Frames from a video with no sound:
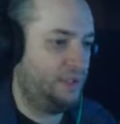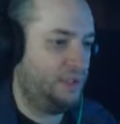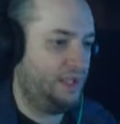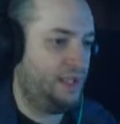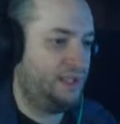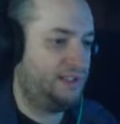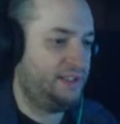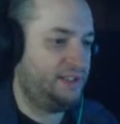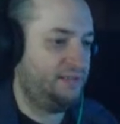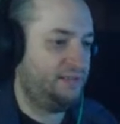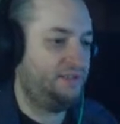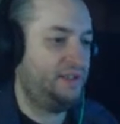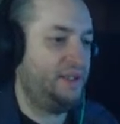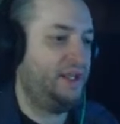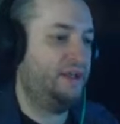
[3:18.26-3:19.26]
I can,
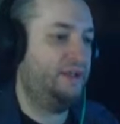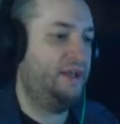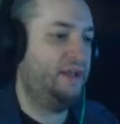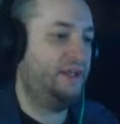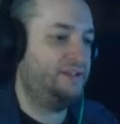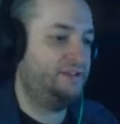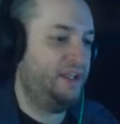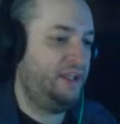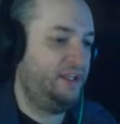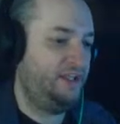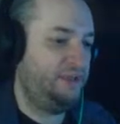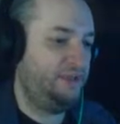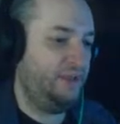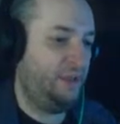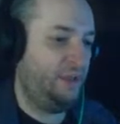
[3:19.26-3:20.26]
uh, I can tell
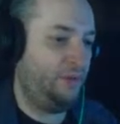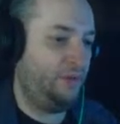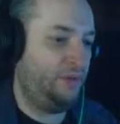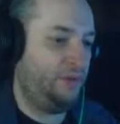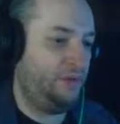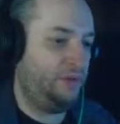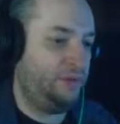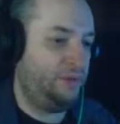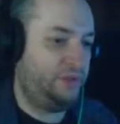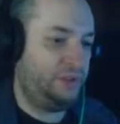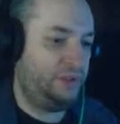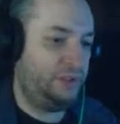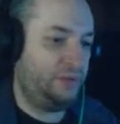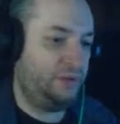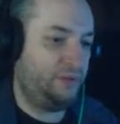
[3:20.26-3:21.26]
you now that no one
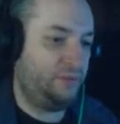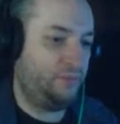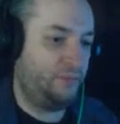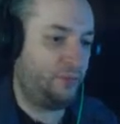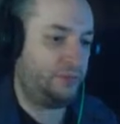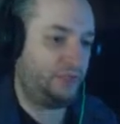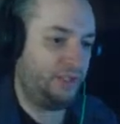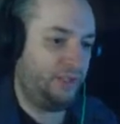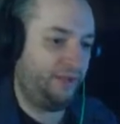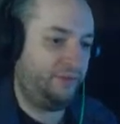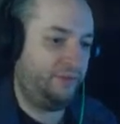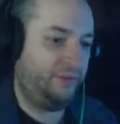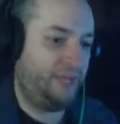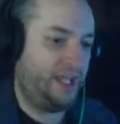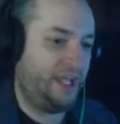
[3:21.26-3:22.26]
here would claim
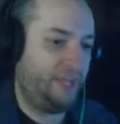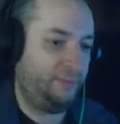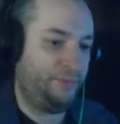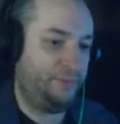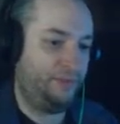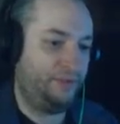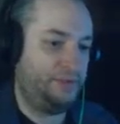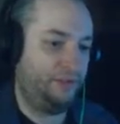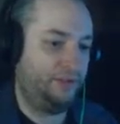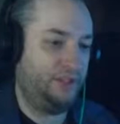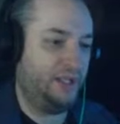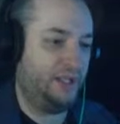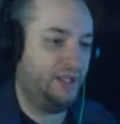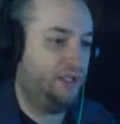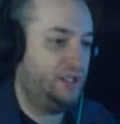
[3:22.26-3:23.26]
to be happy with their
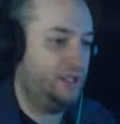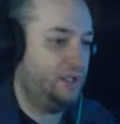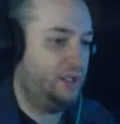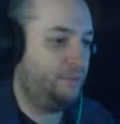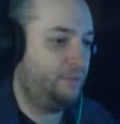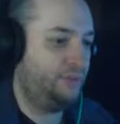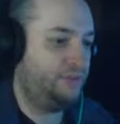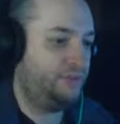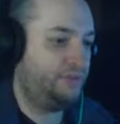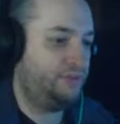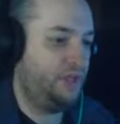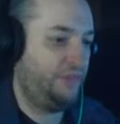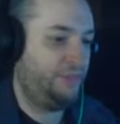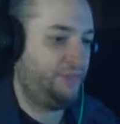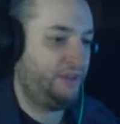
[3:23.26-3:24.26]
lot, but there's
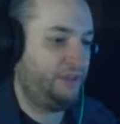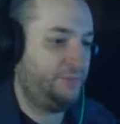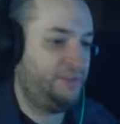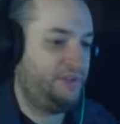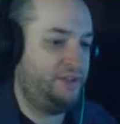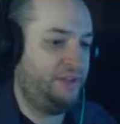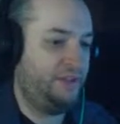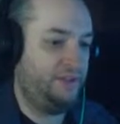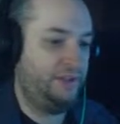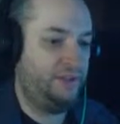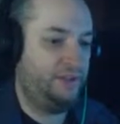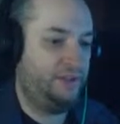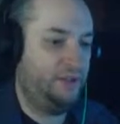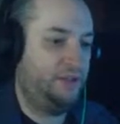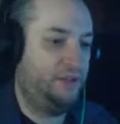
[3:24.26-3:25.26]
nothing that can be done.
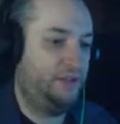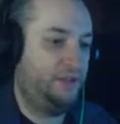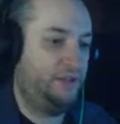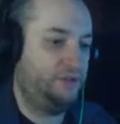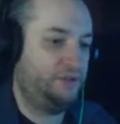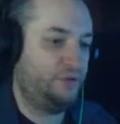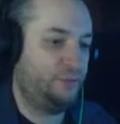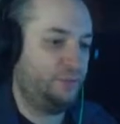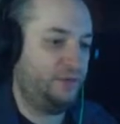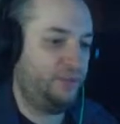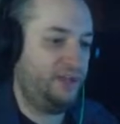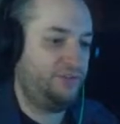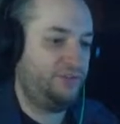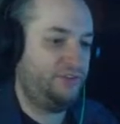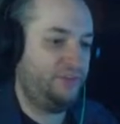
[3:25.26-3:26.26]
You're
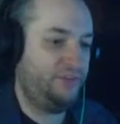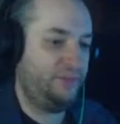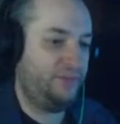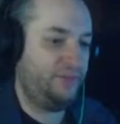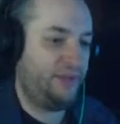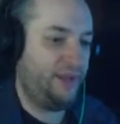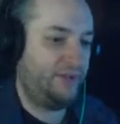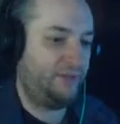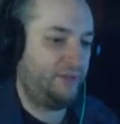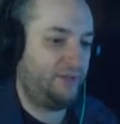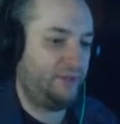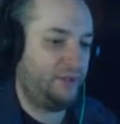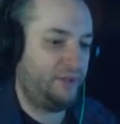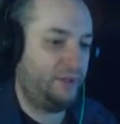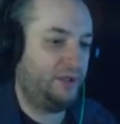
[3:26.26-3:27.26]
reminiscing with every,
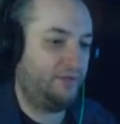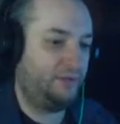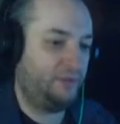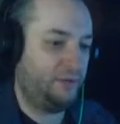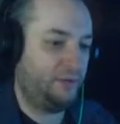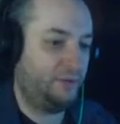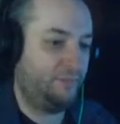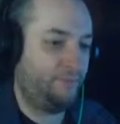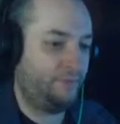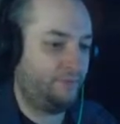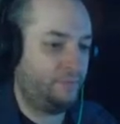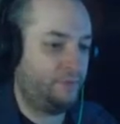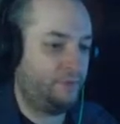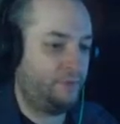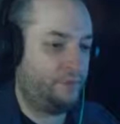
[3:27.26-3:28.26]
or your,
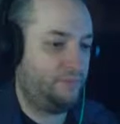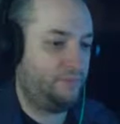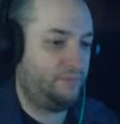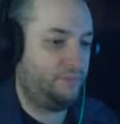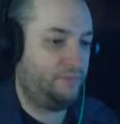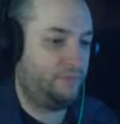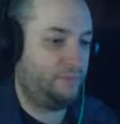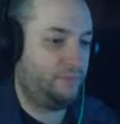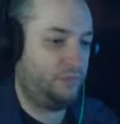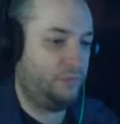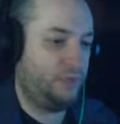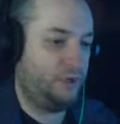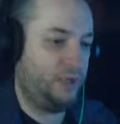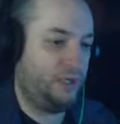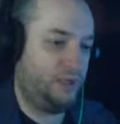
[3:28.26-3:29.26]

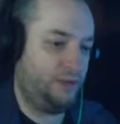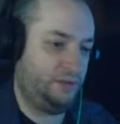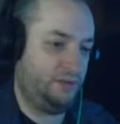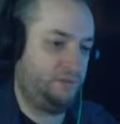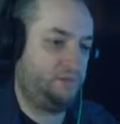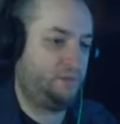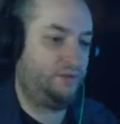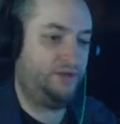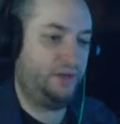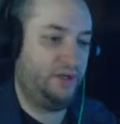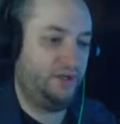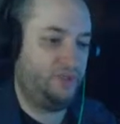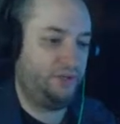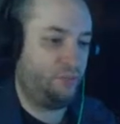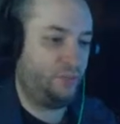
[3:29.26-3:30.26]
your, uh.
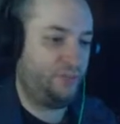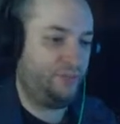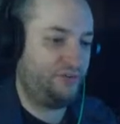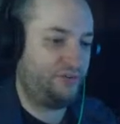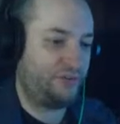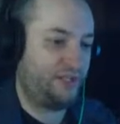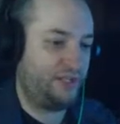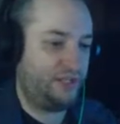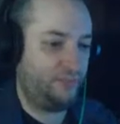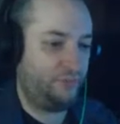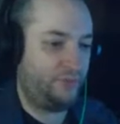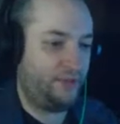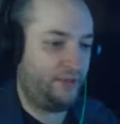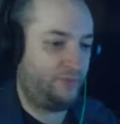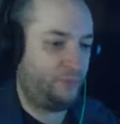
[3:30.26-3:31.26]
Sorry, you're remonstrating
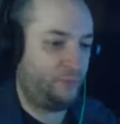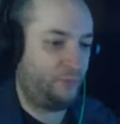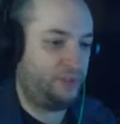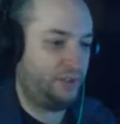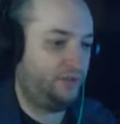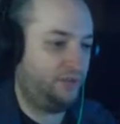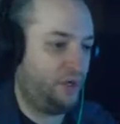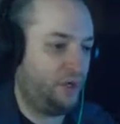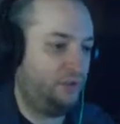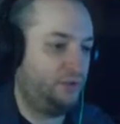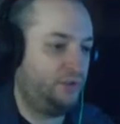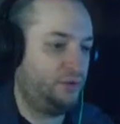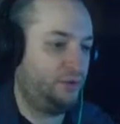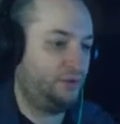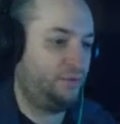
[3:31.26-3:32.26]
with everyone is
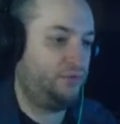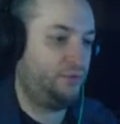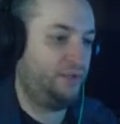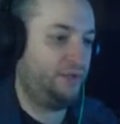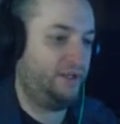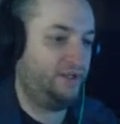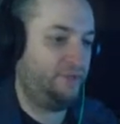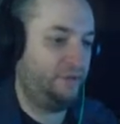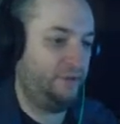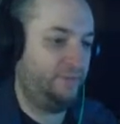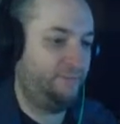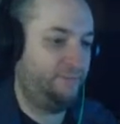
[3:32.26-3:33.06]
hardly going to do any good.